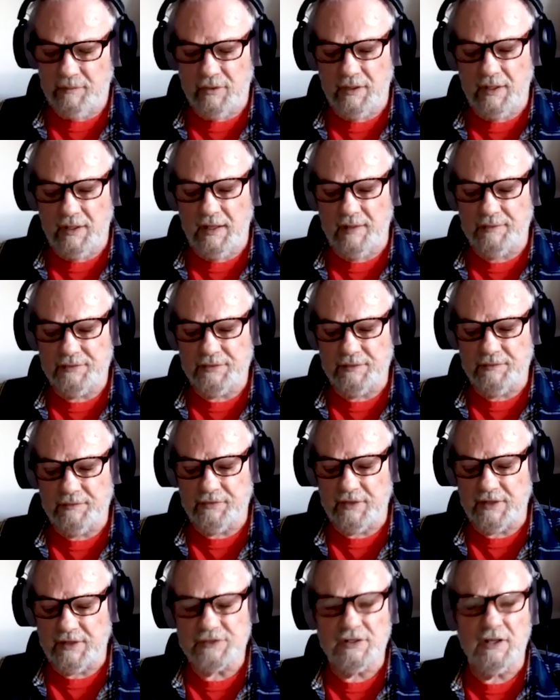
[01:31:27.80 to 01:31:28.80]
going to have some
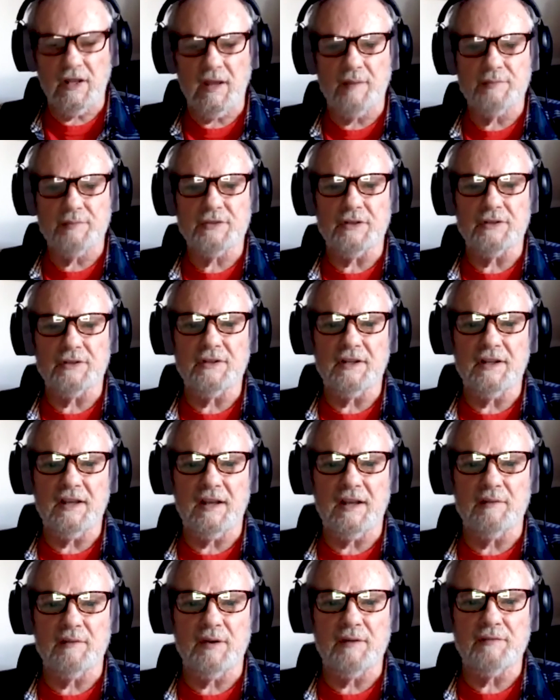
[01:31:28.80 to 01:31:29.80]
fresh lobsters. I
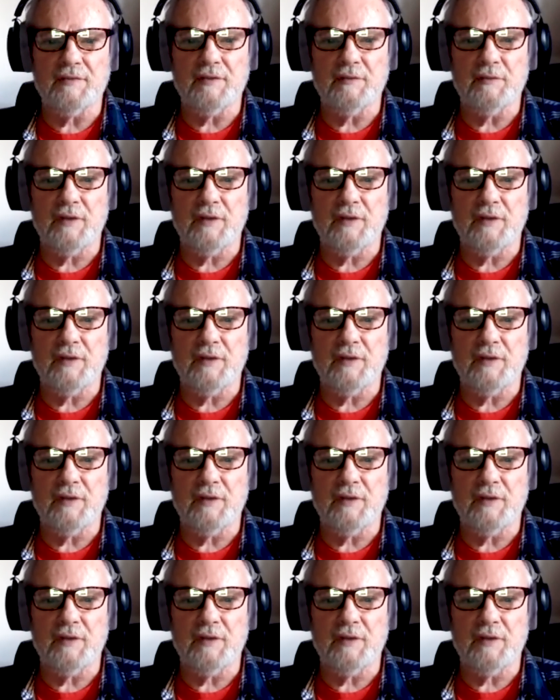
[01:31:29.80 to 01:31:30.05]
got them right from